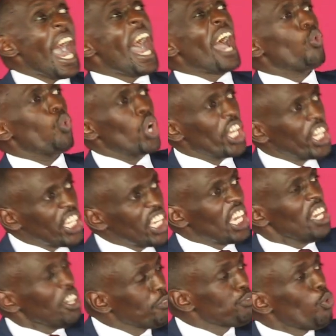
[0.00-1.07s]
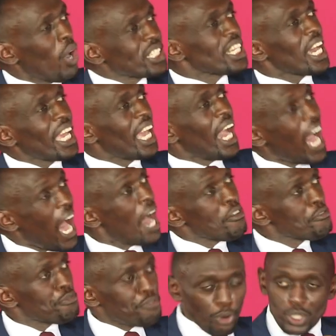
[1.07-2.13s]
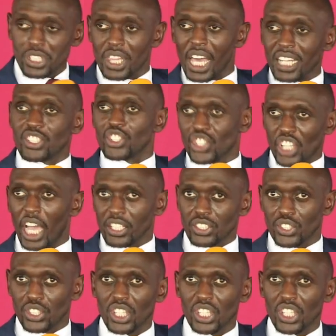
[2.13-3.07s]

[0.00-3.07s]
I will give what I have for that church.